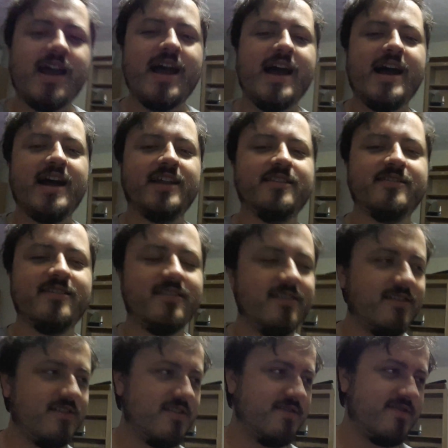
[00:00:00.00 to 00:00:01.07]
and
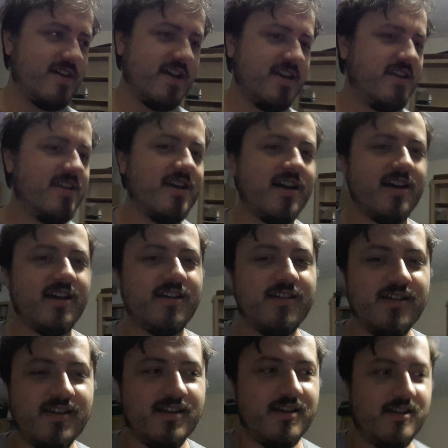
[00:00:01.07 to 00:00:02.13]
they
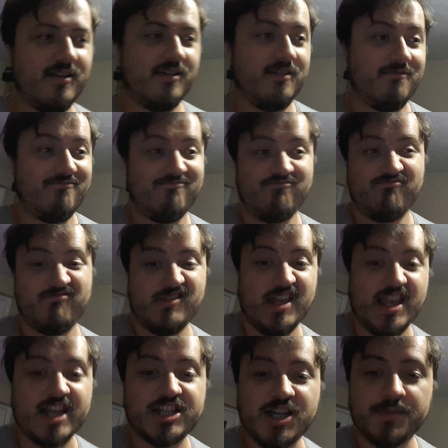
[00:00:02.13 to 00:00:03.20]

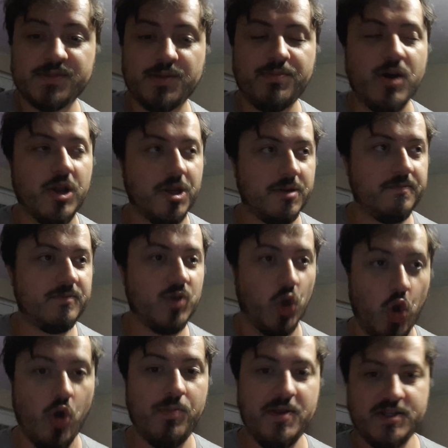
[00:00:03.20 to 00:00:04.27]
get jumped upon.
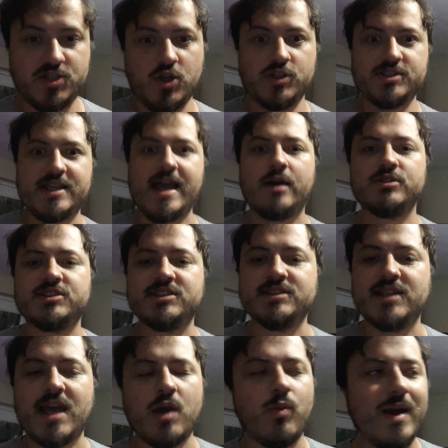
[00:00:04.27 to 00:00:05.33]
Corbin's got scouts
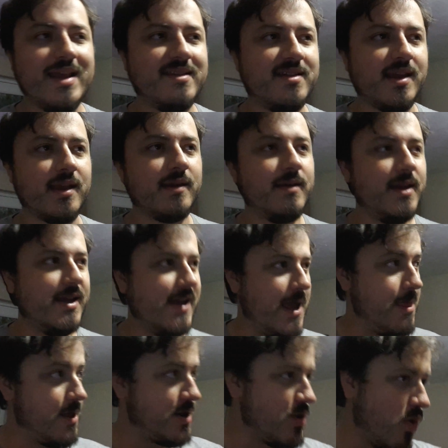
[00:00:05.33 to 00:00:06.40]
in there waiting
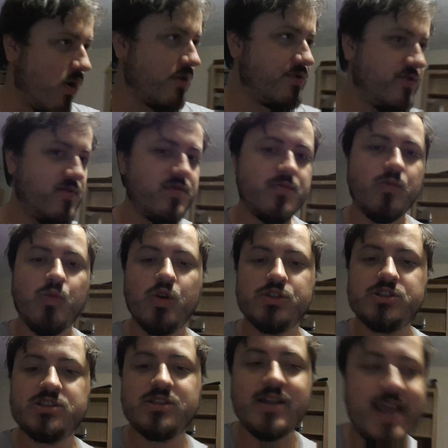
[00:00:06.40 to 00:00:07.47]
in the north
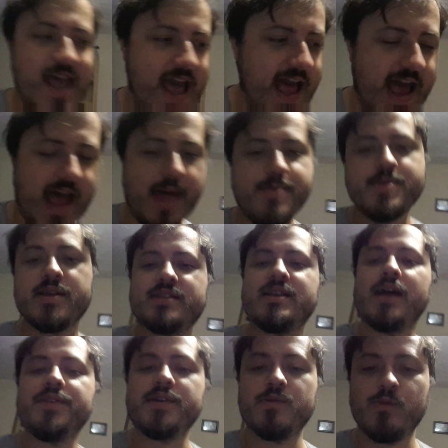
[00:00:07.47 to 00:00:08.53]
woods and the
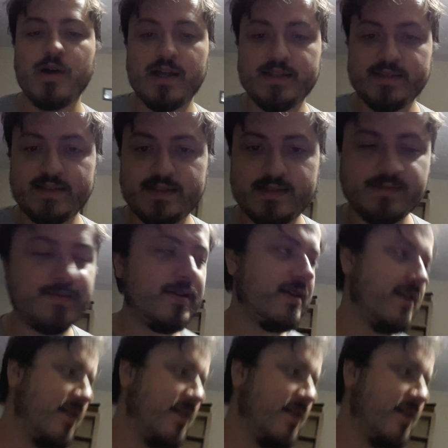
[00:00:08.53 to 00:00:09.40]
southern ones,